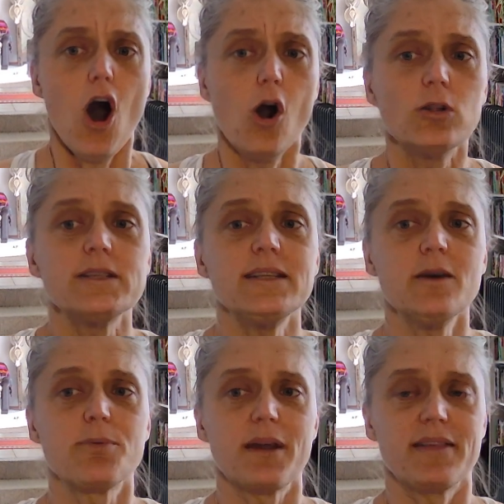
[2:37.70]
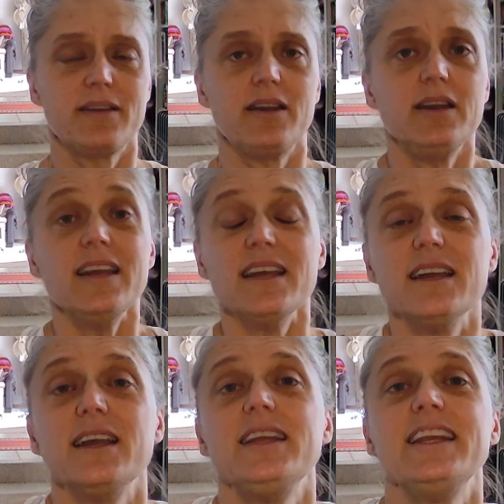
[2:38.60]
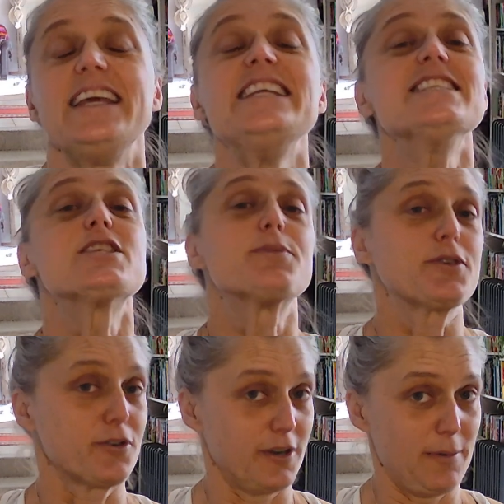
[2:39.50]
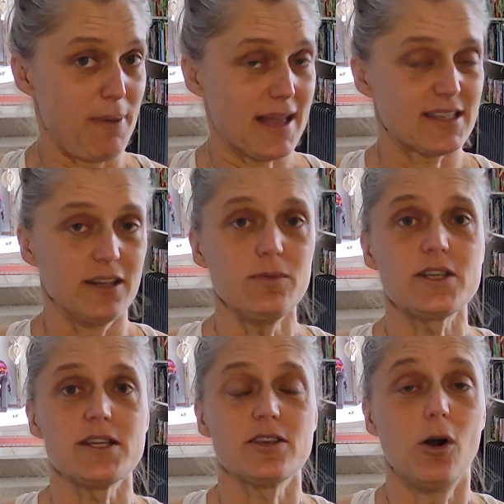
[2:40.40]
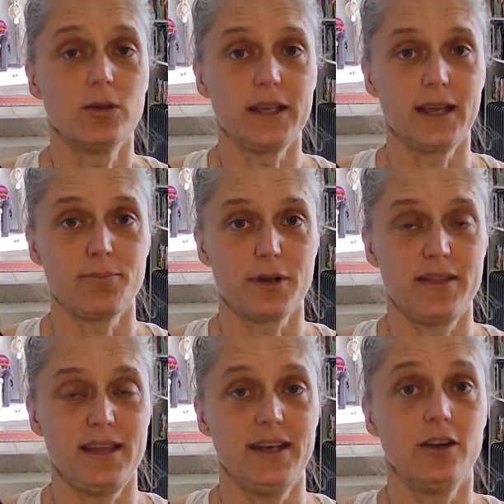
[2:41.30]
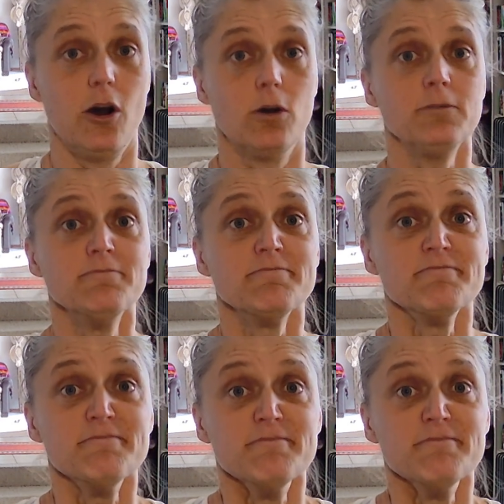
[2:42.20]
Holding the breath in an inspiratory pattern, which is holding it, breathe in and hold,